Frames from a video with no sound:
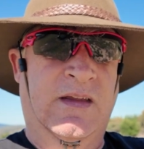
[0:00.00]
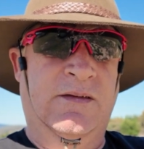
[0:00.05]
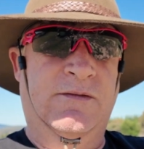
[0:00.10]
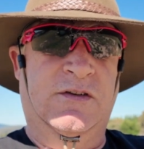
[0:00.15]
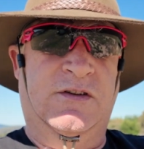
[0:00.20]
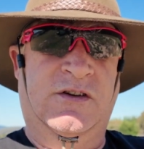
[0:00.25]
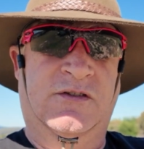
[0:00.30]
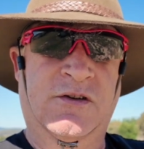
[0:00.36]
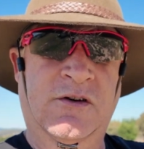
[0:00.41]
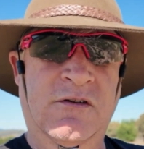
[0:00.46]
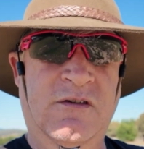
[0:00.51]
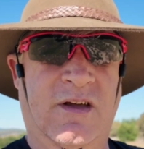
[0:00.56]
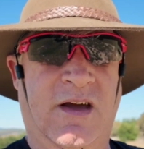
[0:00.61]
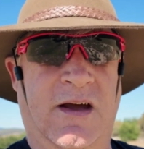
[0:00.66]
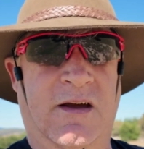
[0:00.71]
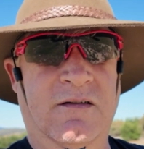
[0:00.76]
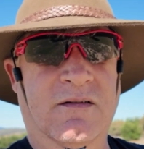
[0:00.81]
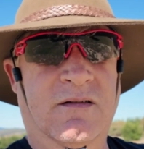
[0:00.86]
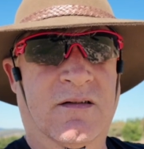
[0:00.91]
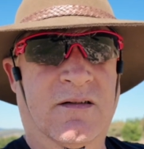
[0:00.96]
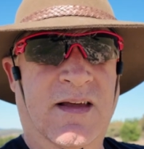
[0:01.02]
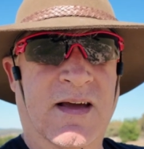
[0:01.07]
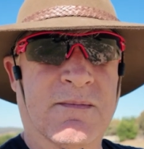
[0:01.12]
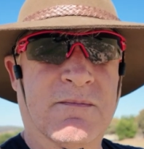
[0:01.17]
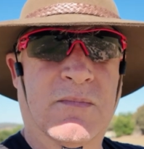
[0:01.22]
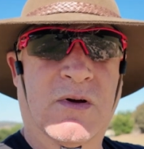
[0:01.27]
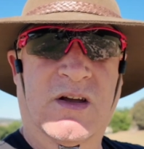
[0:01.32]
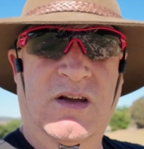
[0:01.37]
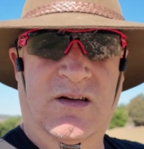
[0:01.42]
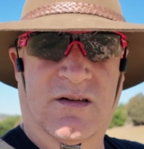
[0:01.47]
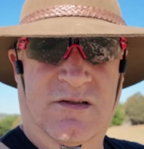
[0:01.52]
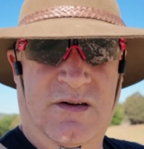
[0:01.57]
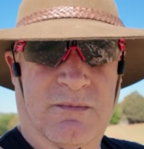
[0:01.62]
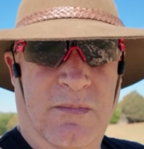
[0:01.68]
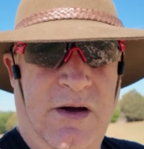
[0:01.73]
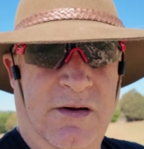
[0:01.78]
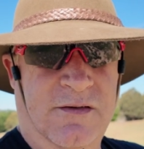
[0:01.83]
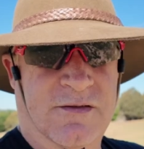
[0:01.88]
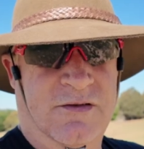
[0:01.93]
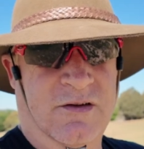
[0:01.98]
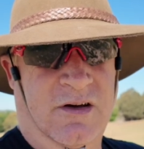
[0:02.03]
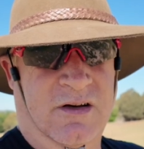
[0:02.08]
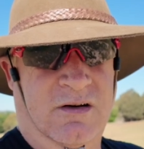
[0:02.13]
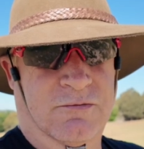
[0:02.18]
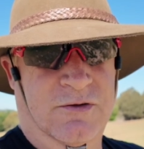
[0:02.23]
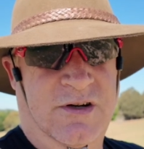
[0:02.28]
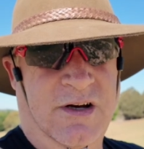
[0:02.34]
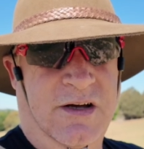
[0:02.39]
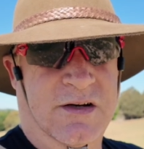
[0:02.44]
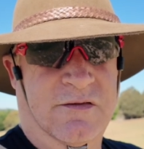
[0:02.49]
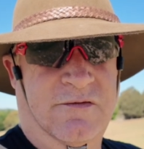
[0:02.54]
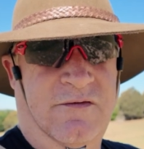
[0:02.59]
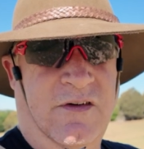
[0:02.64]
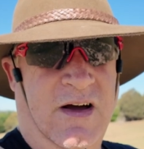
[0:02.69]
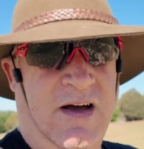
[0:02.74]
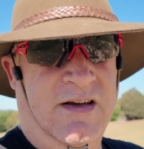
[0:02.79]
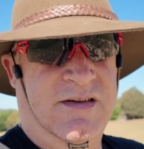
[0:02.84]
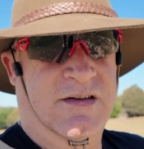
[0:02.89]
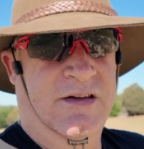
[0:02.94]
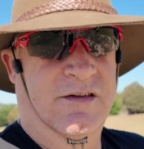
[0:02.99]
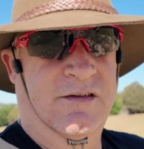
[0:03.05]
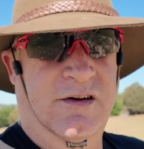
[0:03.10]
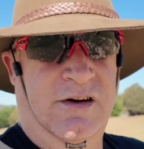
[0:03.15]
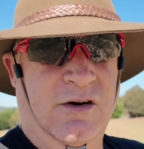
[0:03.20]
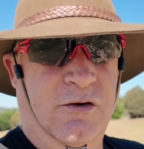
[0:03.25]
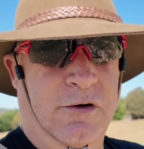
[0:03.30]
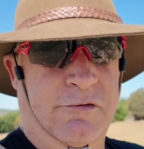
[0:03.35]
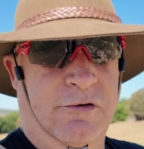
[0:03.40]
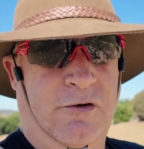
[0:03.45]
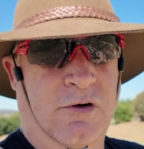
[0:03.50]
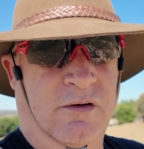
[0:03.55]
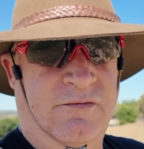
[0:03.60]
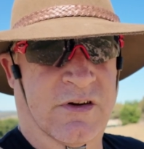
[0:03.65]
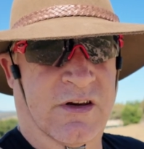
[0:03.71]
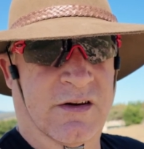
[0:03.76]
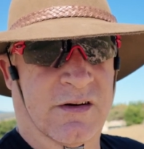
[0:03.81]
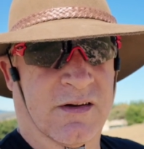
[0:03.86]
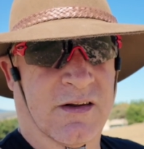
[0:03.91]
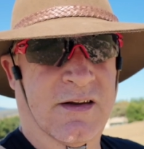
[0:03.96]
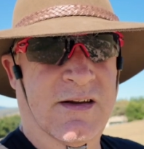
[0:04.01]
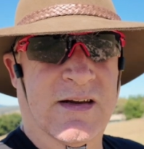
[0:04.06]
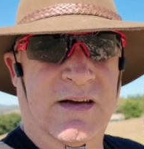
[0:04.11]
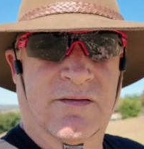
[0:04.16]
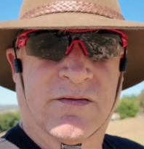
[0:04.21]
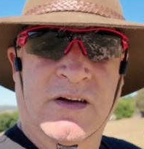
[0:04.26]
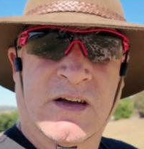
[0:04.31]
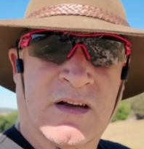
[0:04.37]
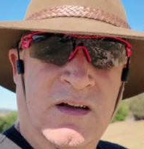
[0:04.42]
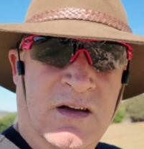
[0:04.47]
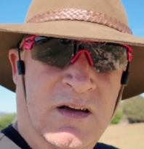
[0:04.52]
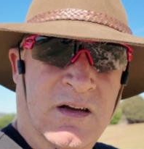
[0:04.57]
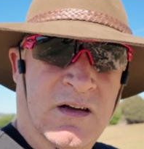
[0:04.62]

If it's true though, that means your motorcycle will charge faster than you can order a coffee and leave.